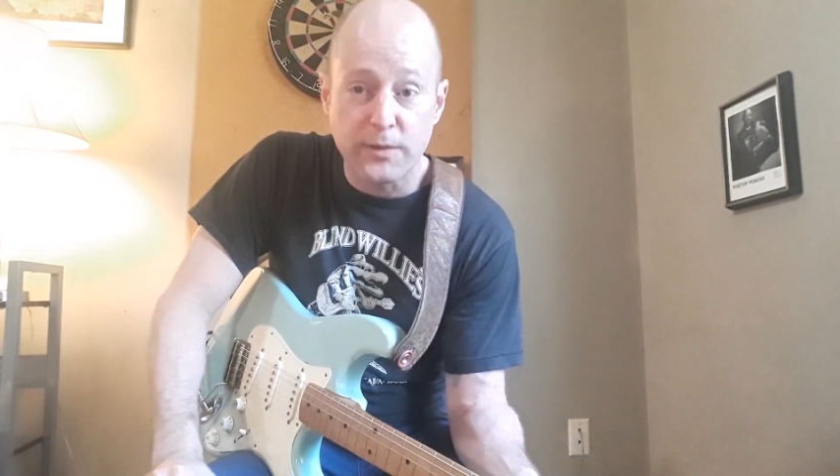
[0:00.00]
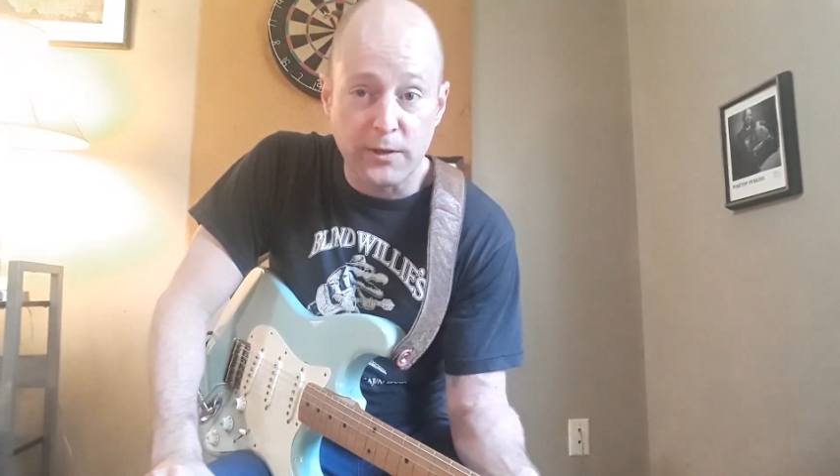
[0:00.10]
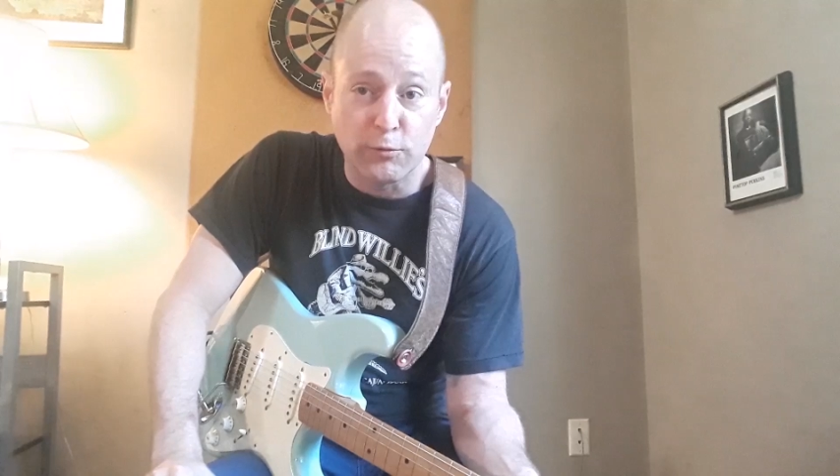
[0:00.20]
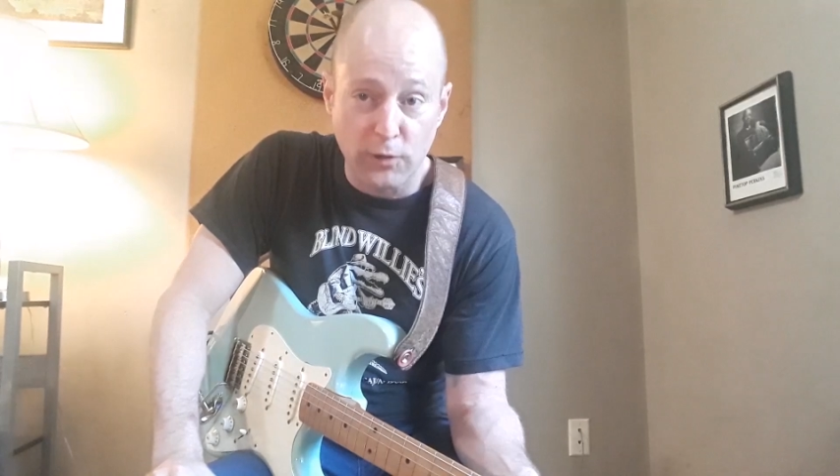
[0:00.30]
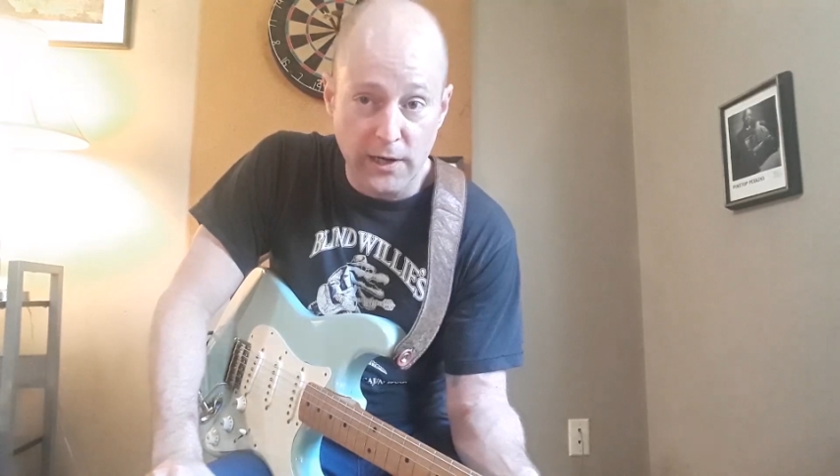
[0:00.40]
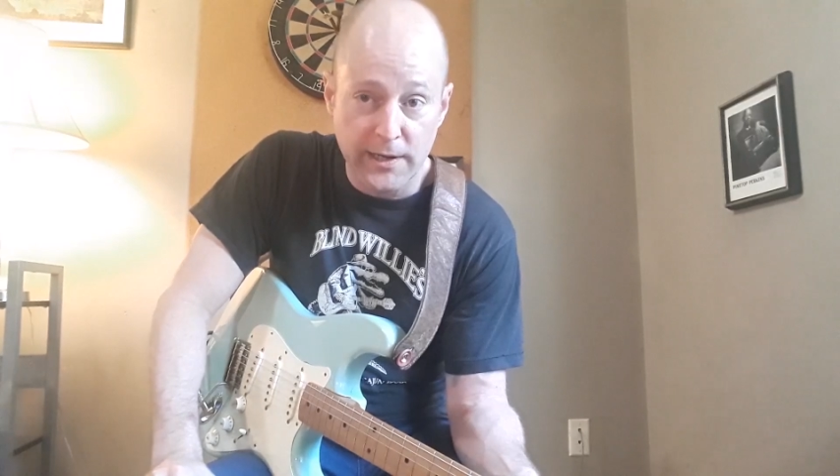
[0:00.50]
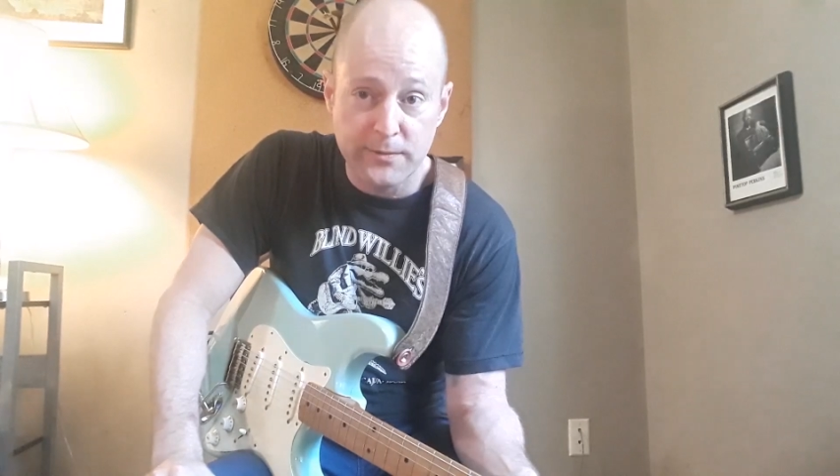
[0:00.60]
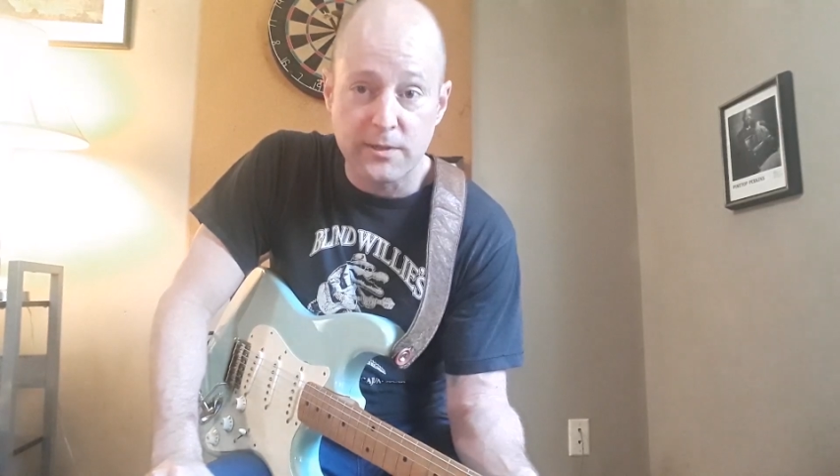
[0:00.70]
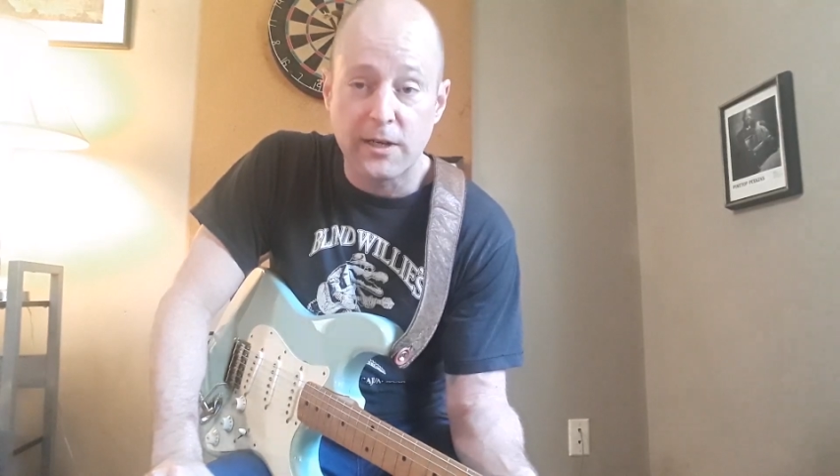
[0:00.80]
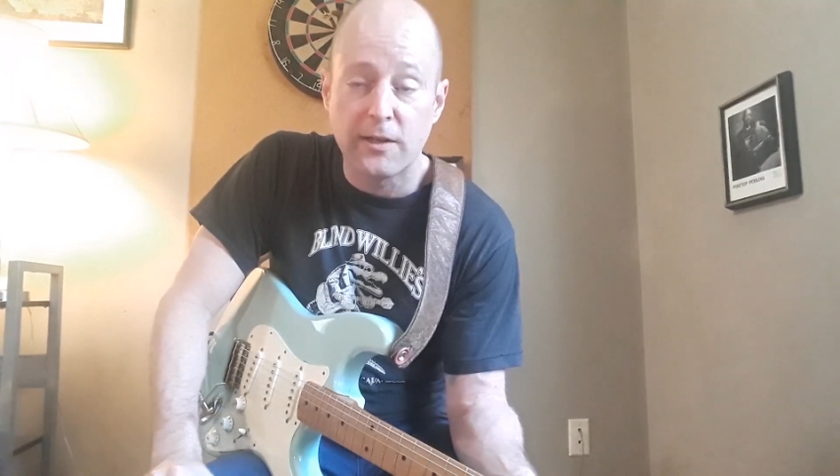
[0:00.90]
and the runs
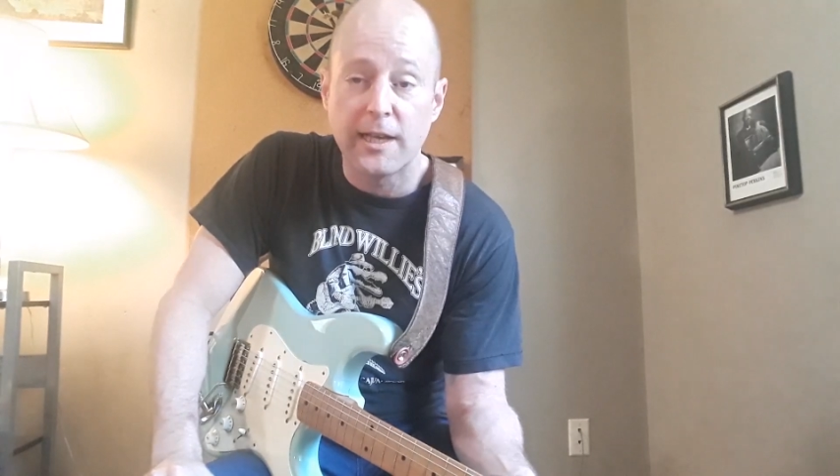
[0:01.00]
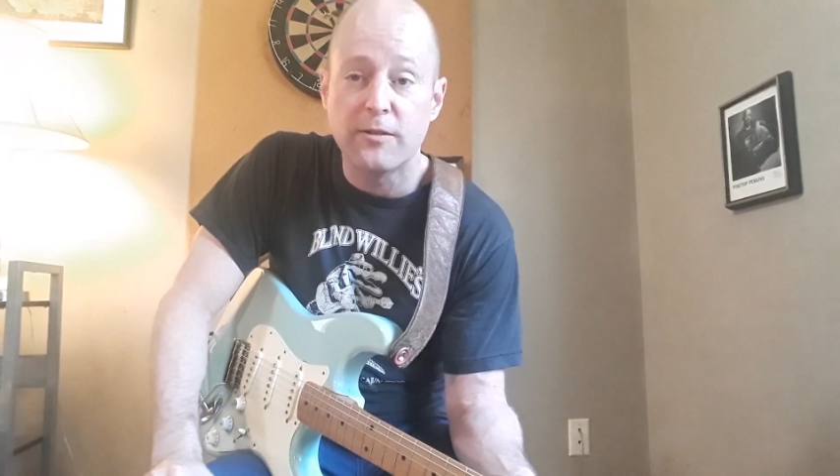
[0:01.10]
and all that,